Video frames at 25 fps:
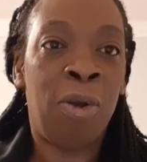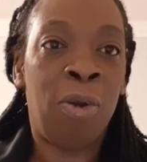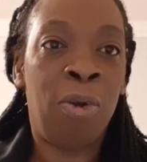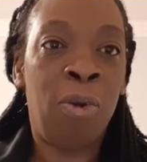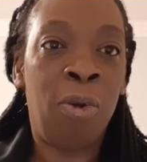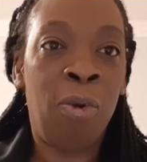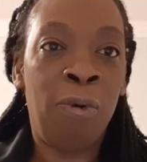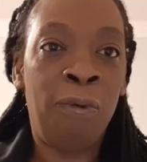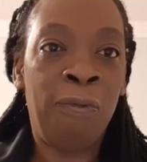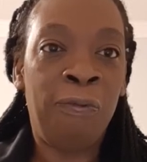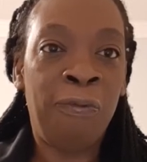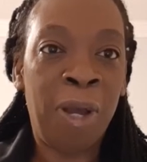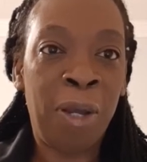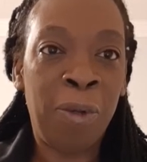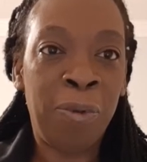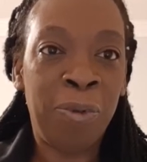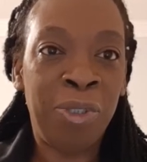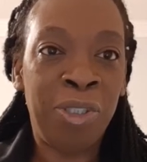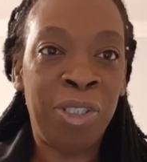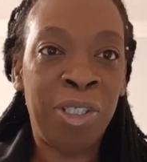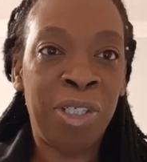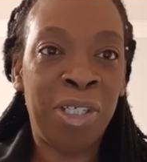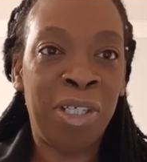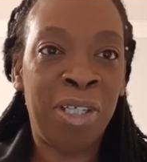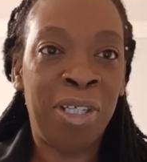
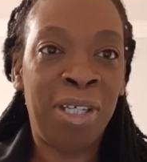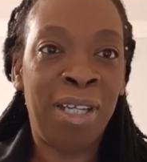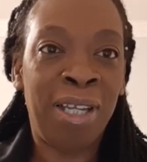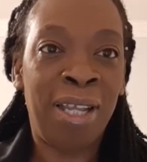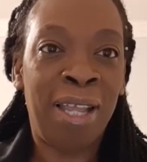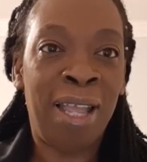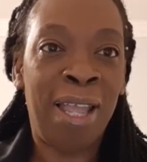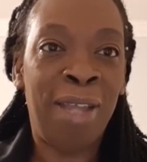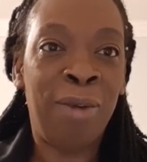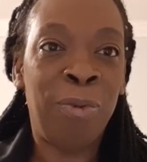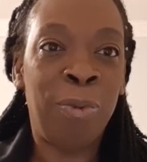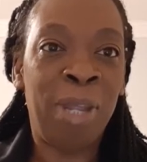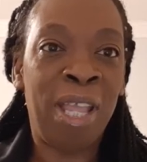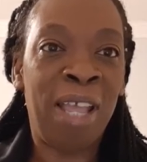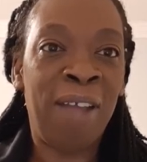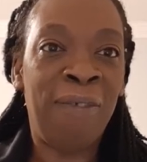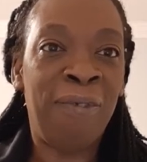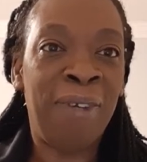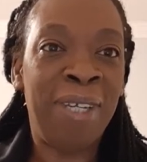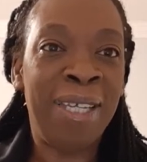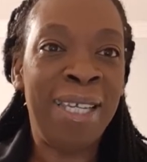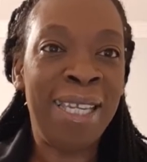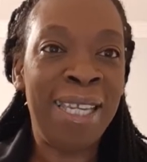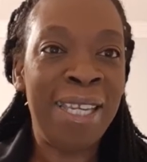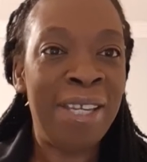co-founder, and we have
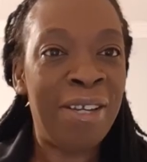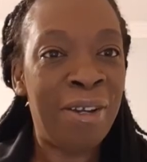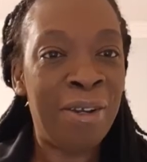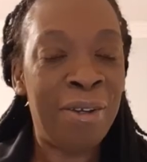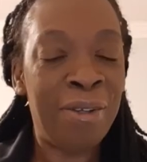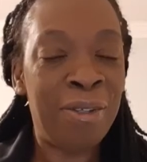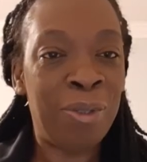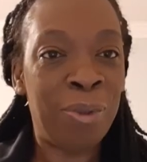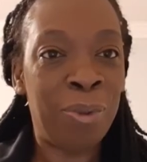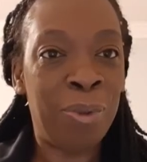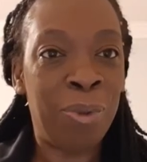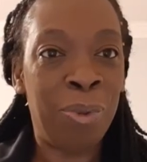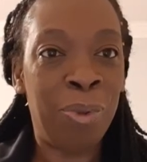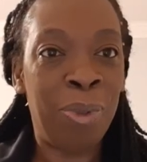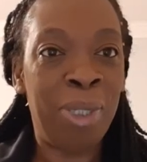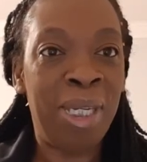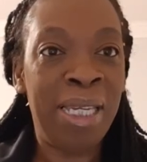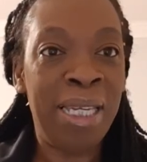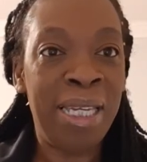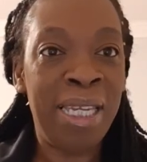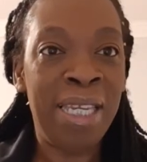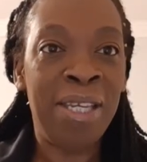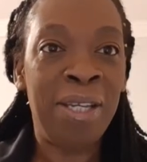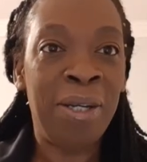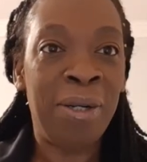leaders who
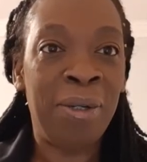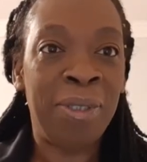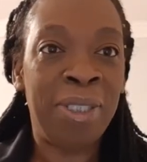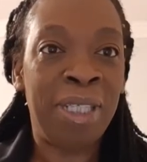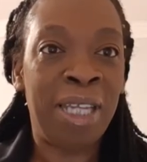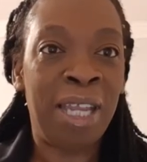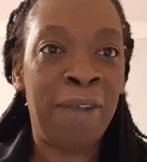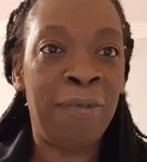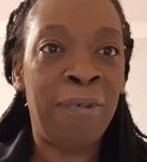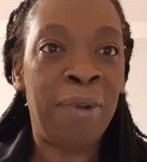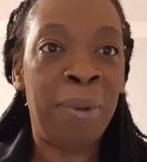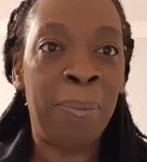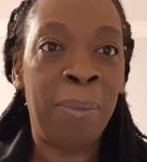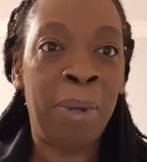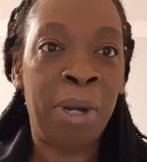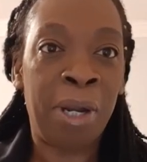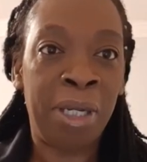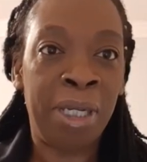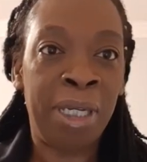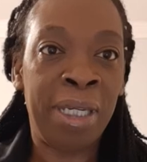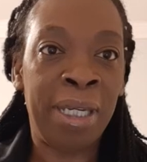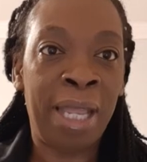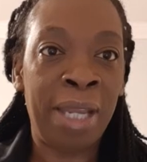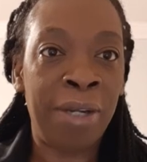lead out every morning.